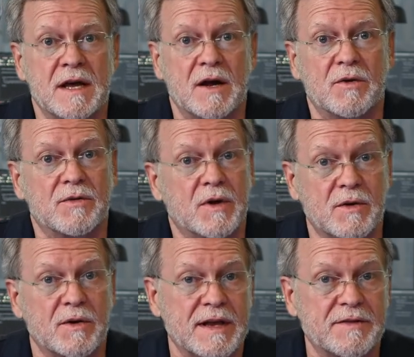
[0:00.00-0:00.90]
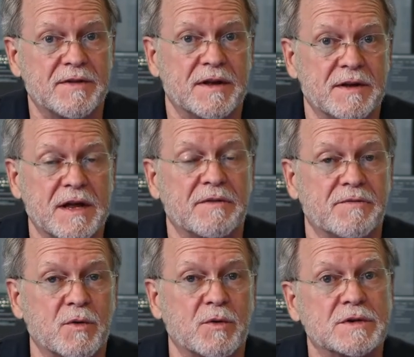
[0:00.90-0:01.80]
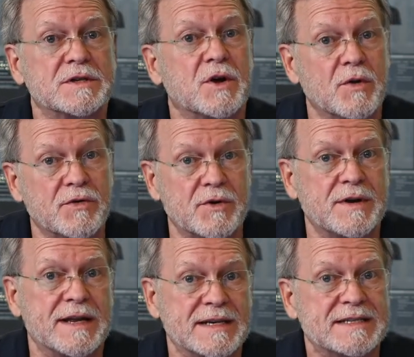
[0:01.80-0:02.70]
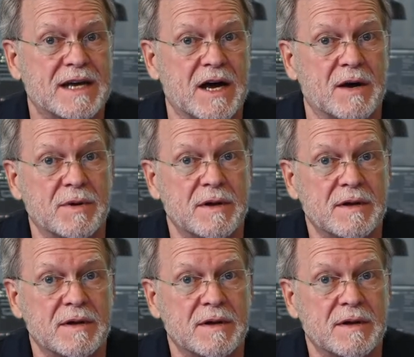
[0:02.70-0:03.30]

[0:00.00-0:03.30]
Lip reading: and folders on their desktop.